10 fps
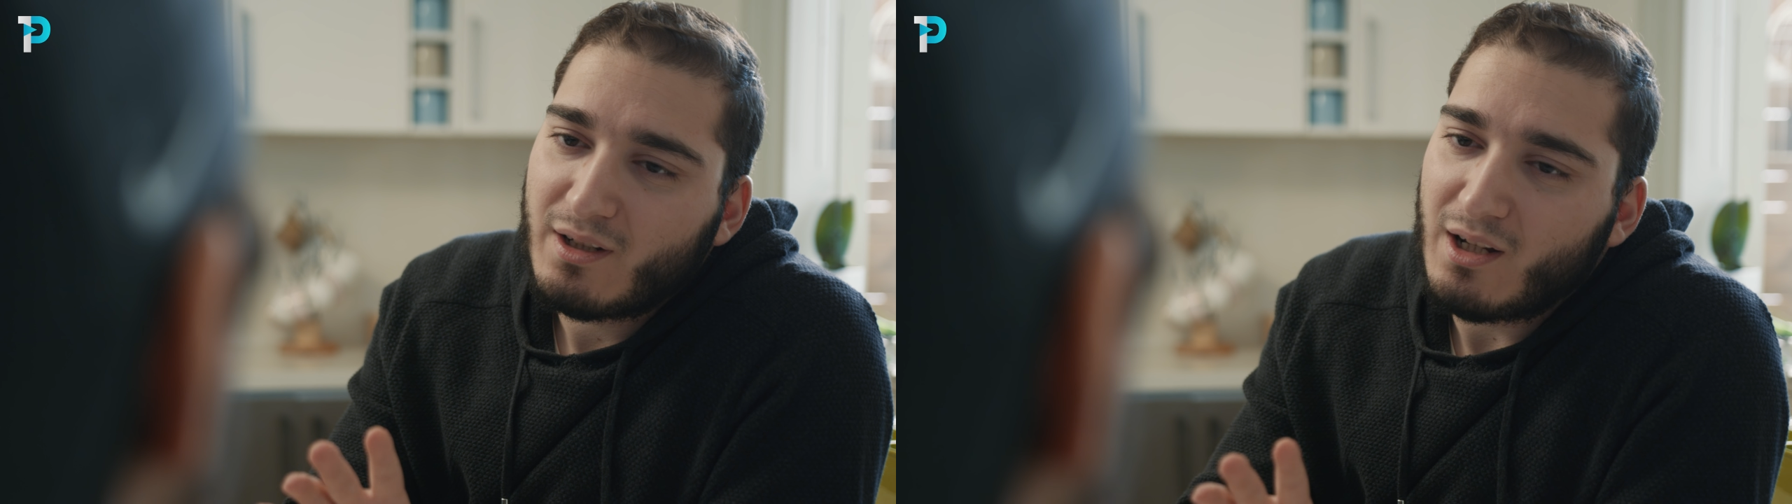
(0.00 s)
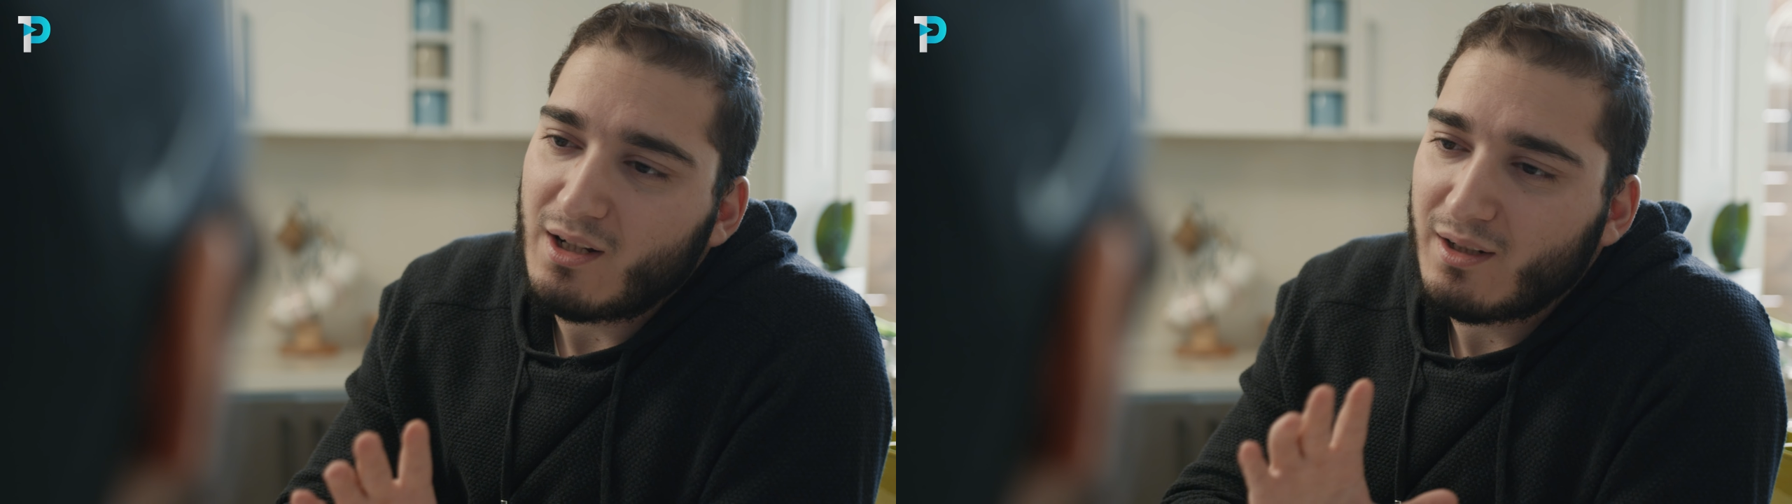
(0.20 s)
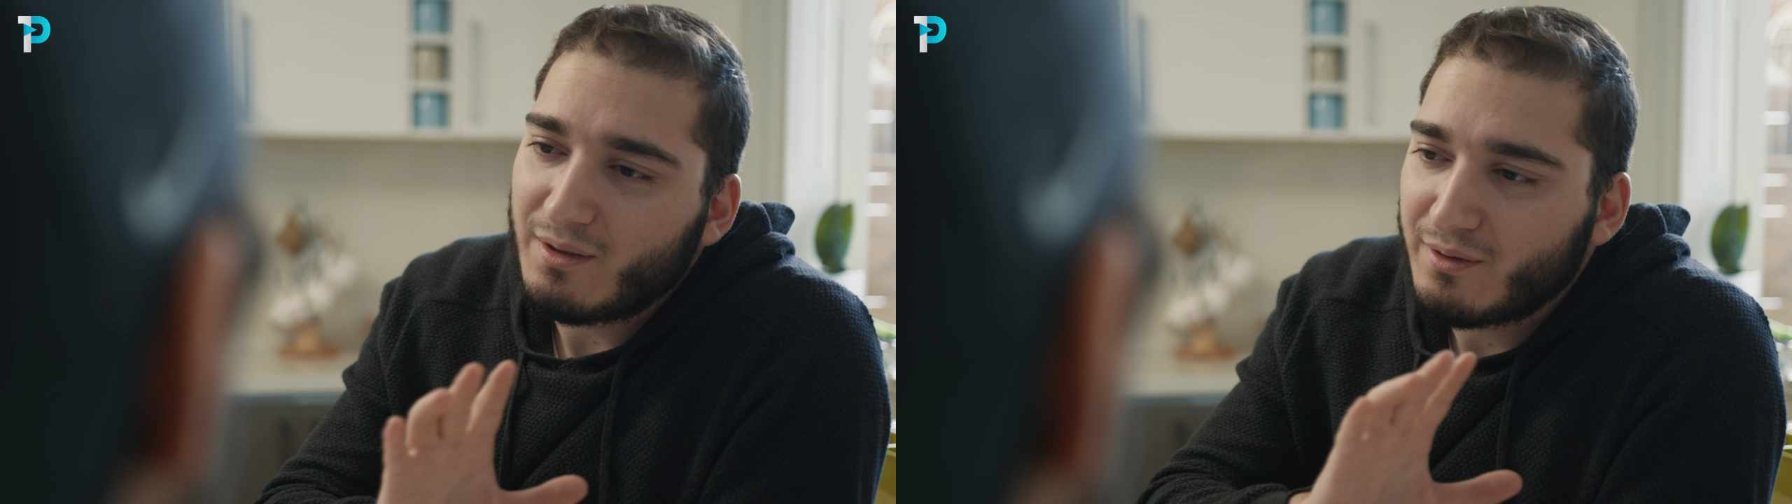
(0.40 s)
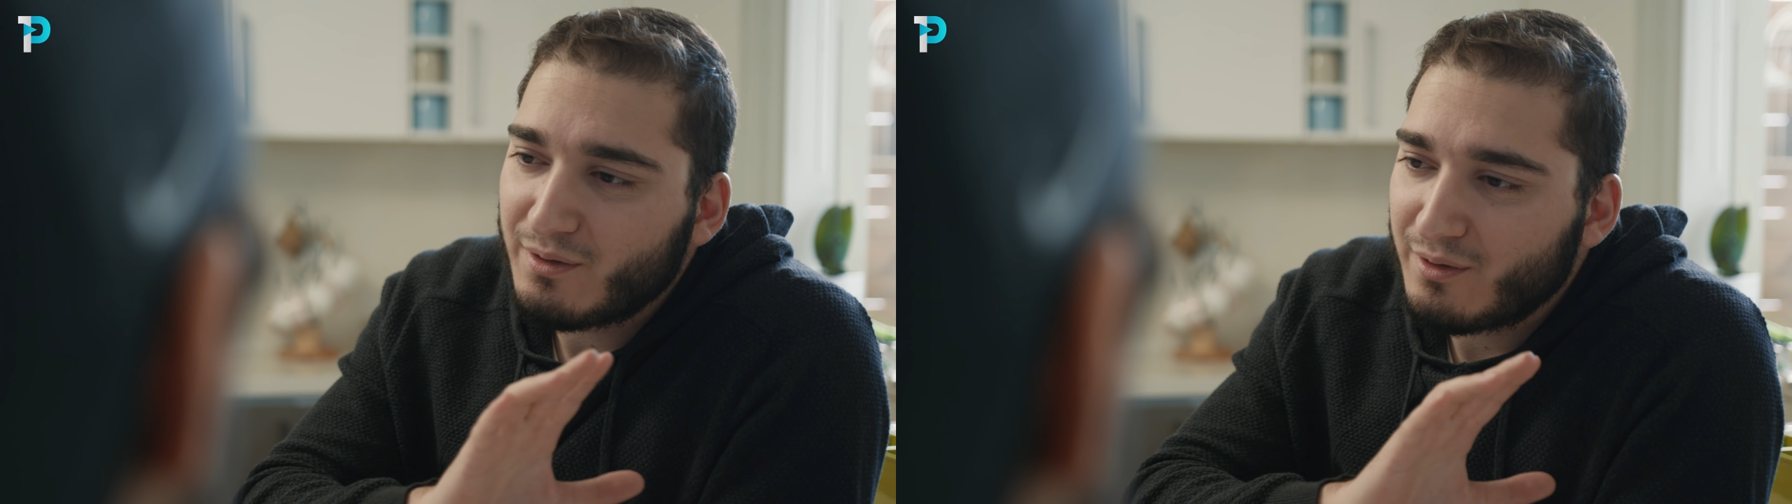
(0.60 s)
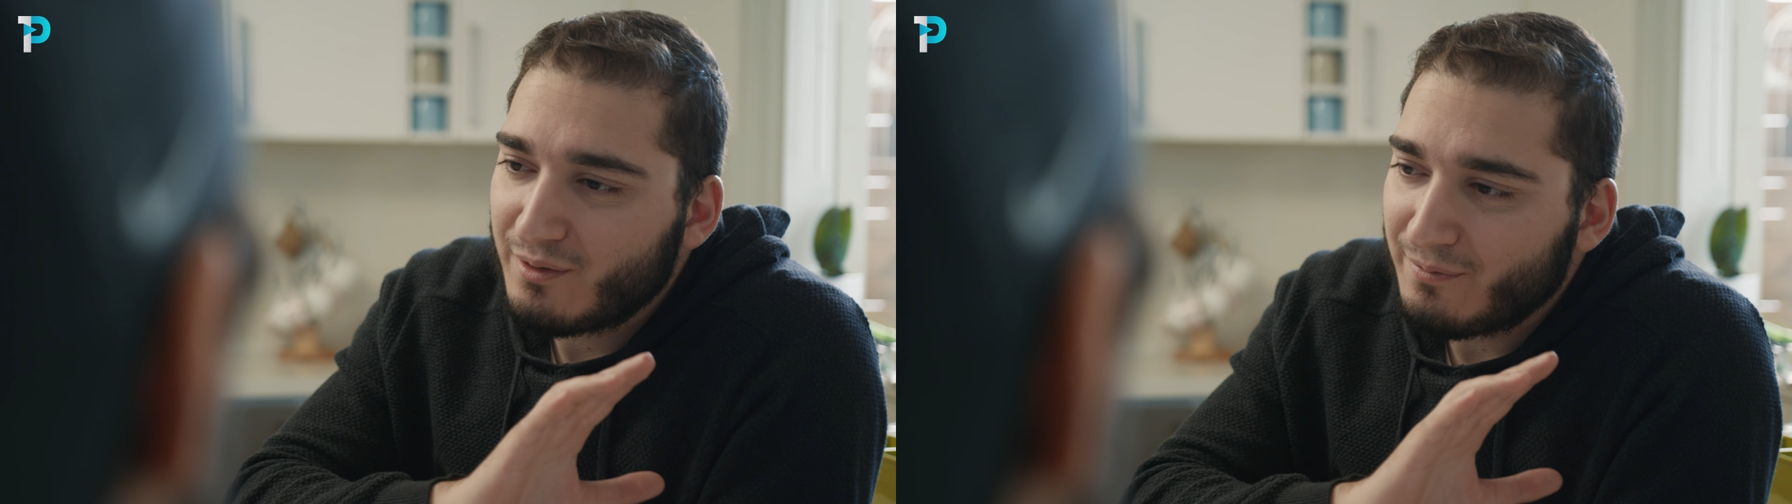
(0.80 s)
In fact,
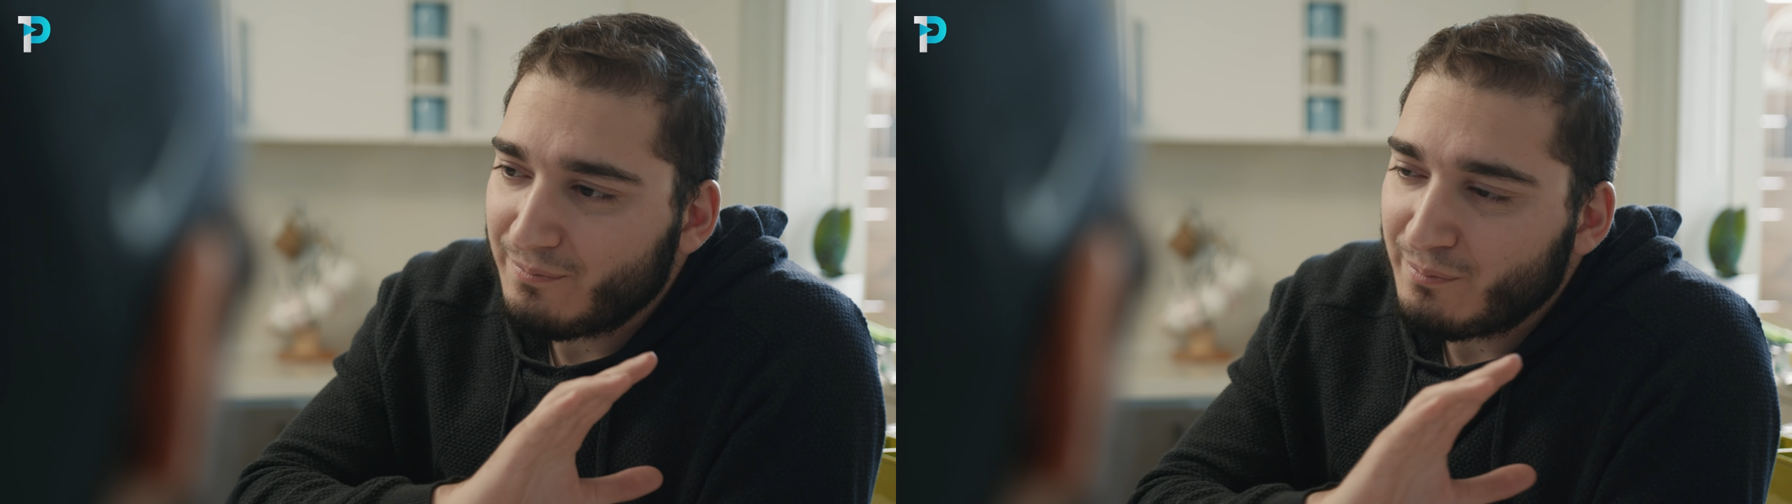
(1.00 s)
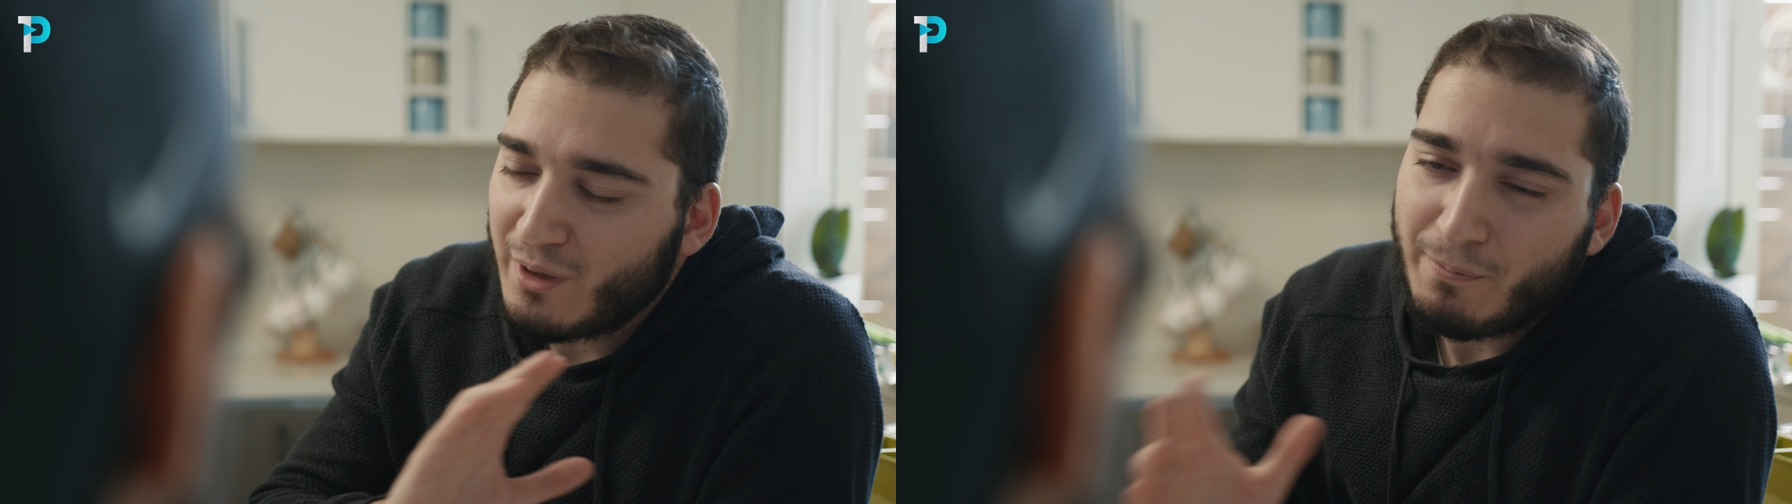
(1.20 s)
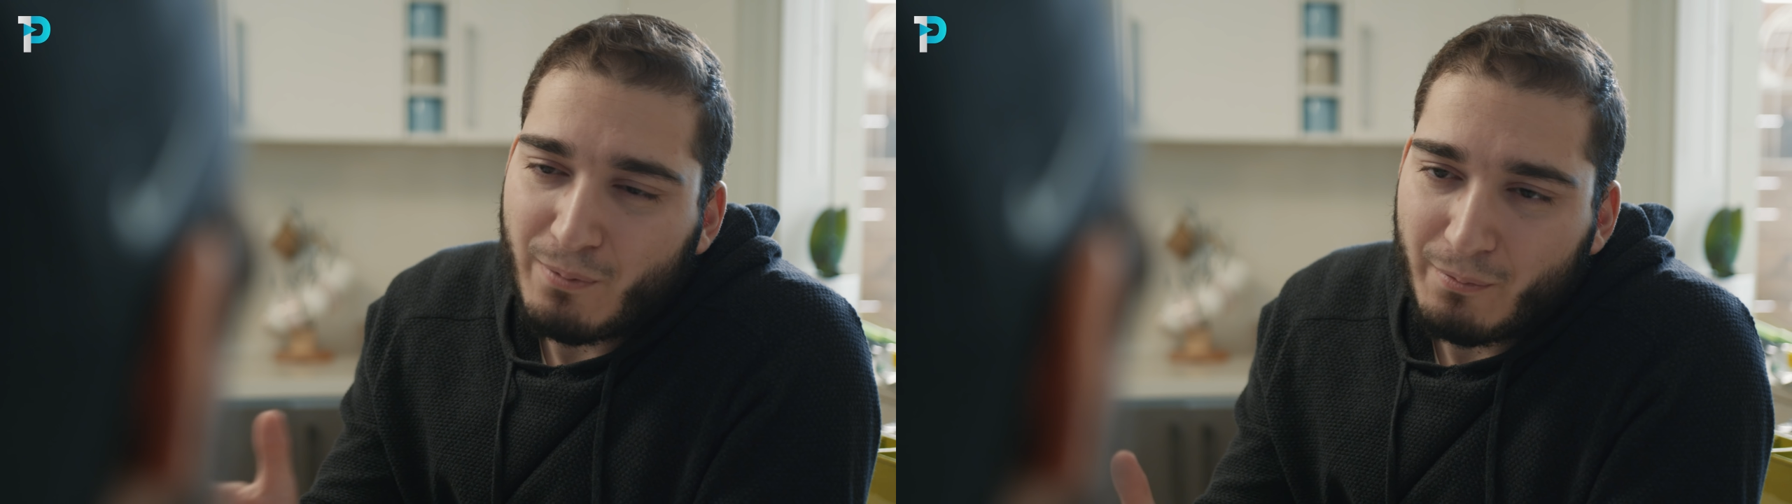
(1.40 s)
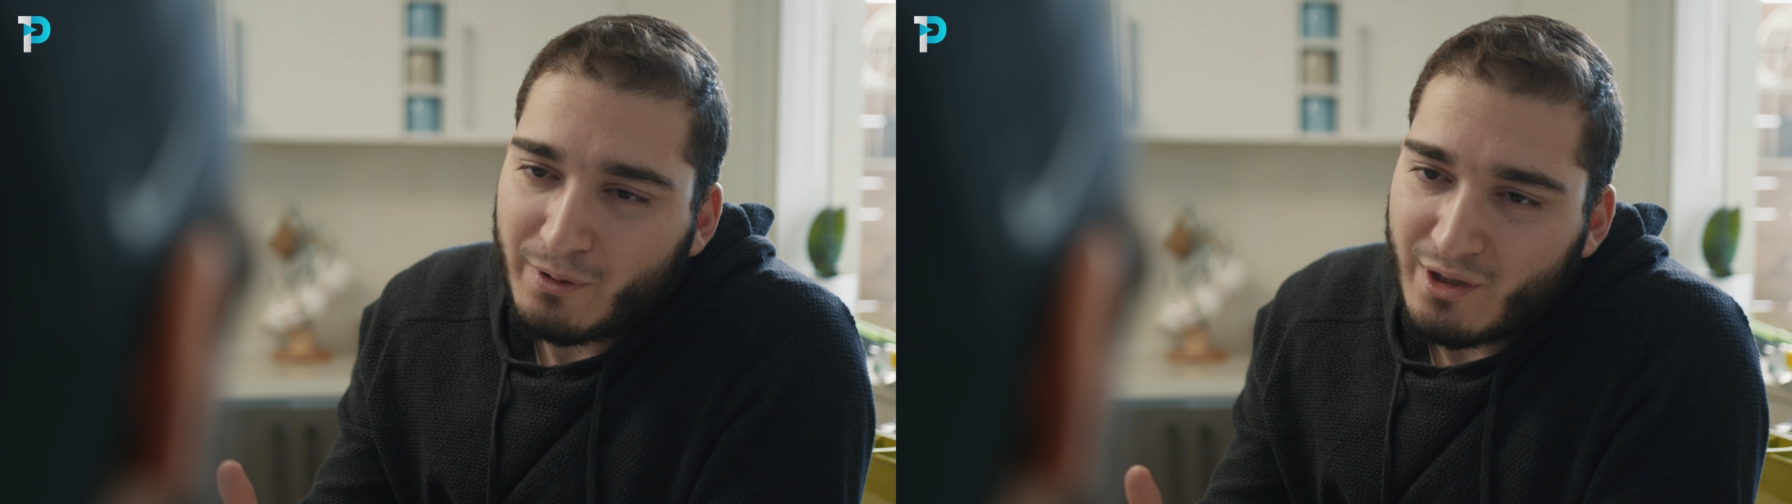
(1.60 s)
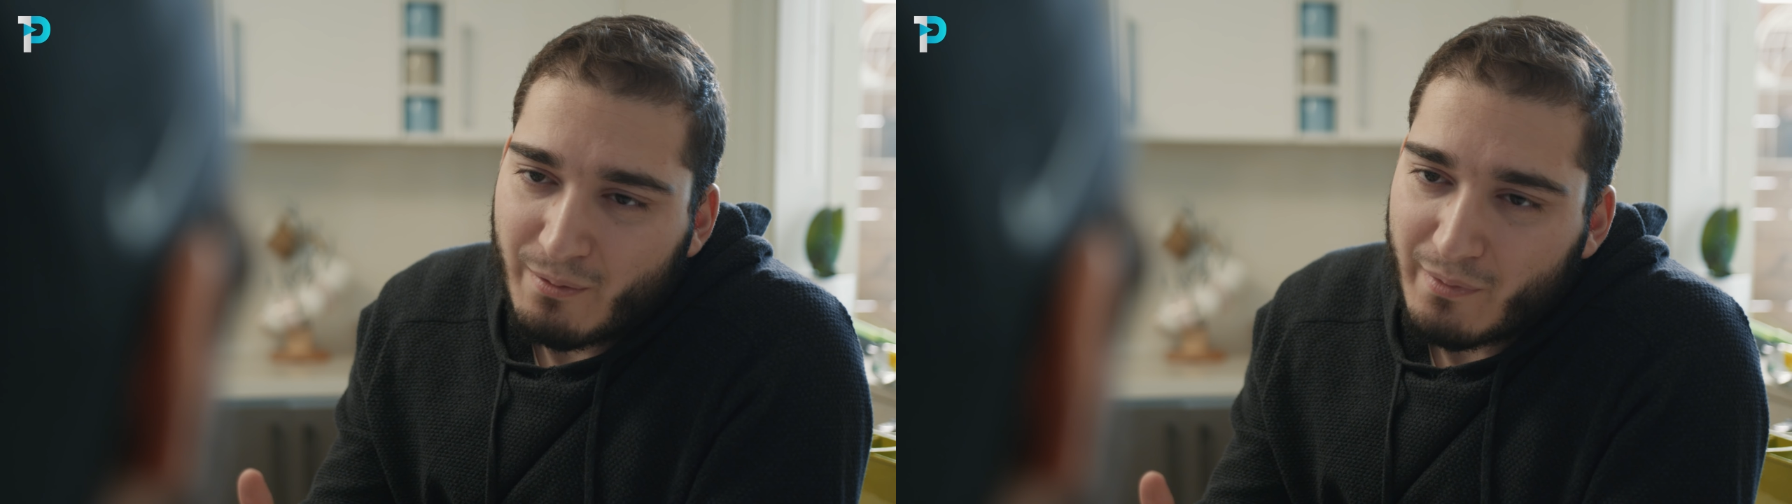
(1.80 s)
this advice is even more so